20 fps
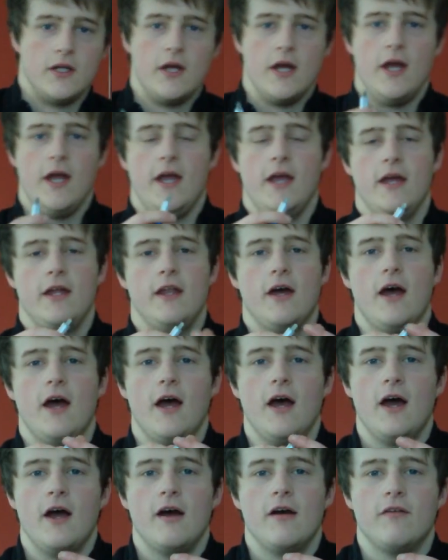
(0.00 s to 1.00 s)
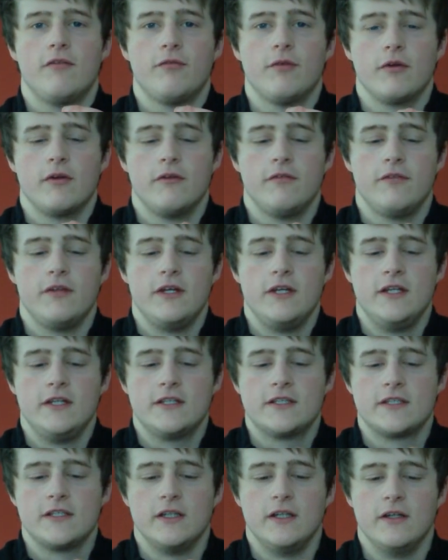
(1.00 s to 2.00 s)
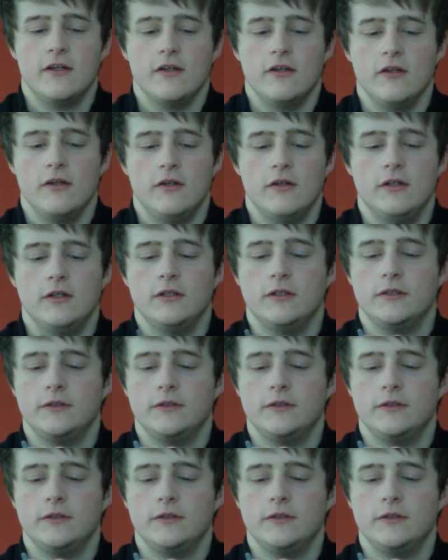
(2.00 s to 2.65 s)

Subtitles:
Then I have one of these little